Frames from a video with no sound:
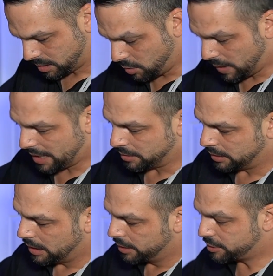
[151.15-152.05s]
Oh wow.
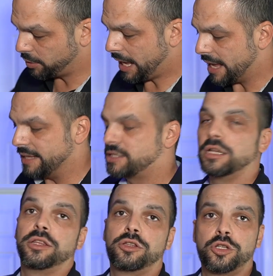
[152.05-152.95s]
So yeah, it's
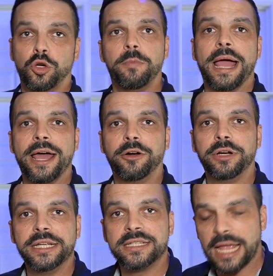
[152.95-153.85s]
2
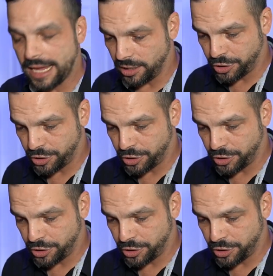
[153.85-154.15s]
batteries and a